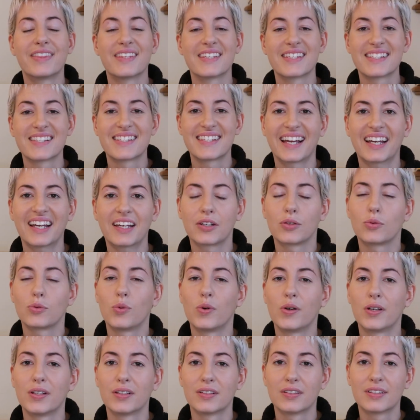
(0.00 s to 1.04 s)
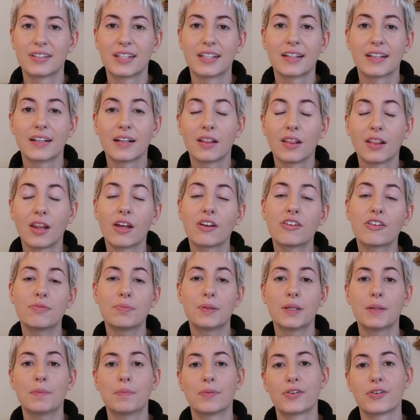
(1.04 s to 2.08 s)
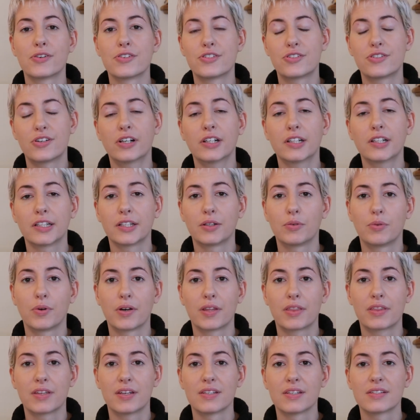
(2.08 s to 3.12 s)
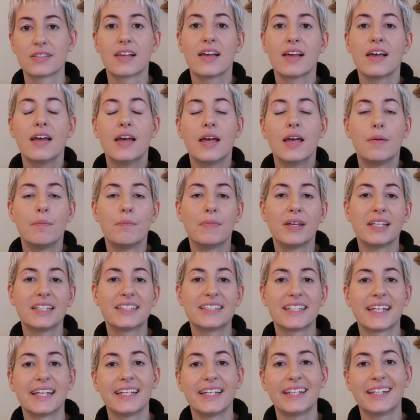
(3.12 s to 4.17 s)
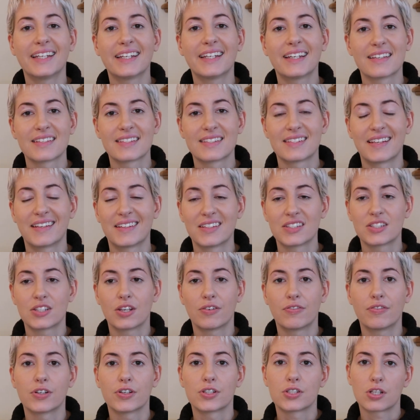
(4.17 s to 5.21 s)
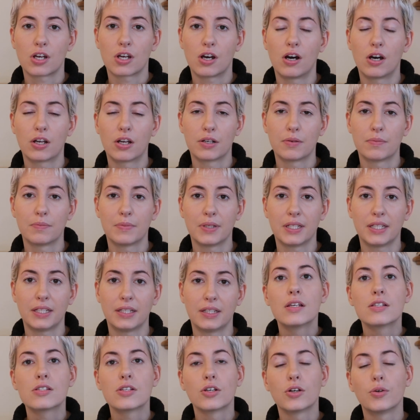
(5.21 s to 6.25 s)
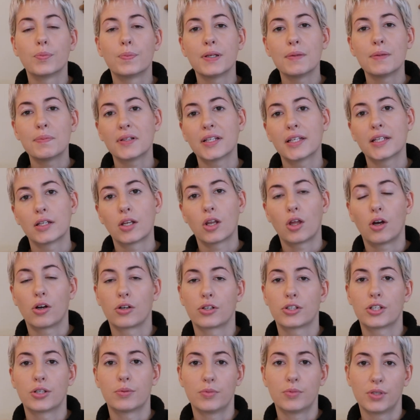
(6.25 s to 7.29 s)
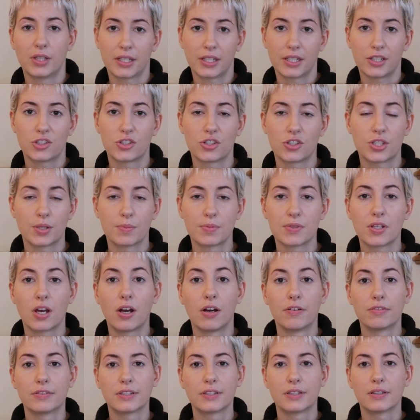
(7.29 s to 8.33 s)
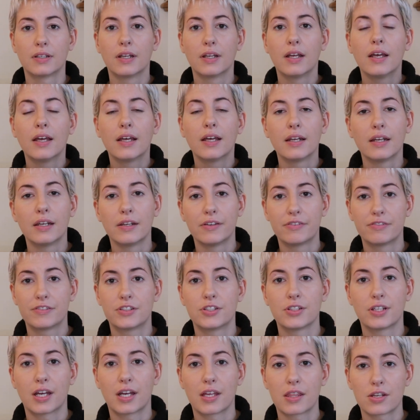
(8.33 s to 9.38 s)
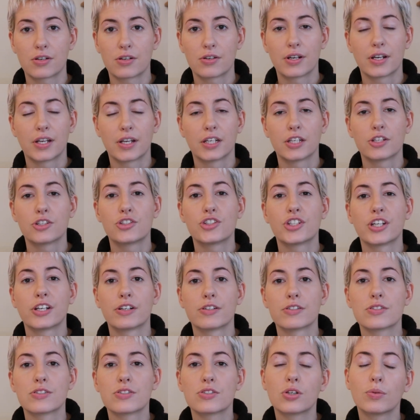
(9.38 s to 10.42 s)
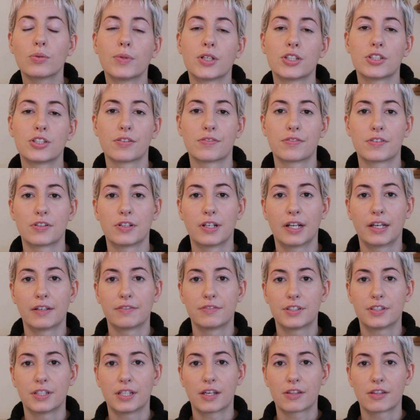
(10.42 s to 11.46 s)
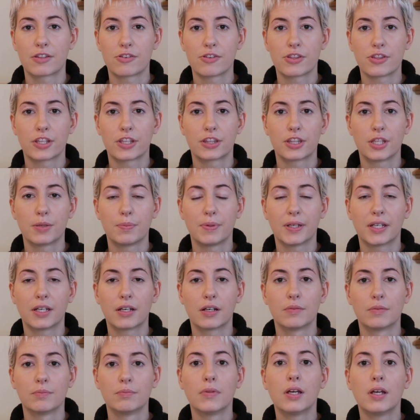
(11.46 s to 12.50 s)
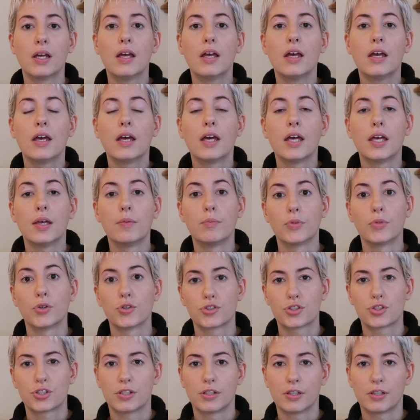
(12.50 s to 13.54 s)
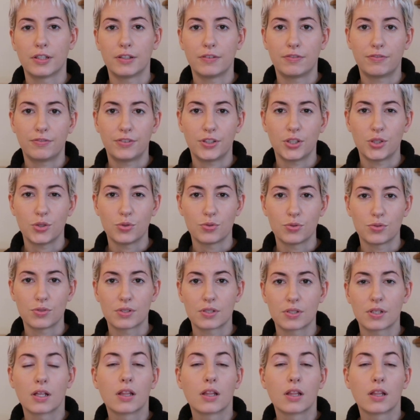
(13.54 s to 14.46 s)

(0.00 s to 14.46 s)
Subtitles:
The second one that a lot of people are struggling with is maintaining a sense of autonomy. So people in long-term relationships often live together and share so much of their life together that they become emotionally fused.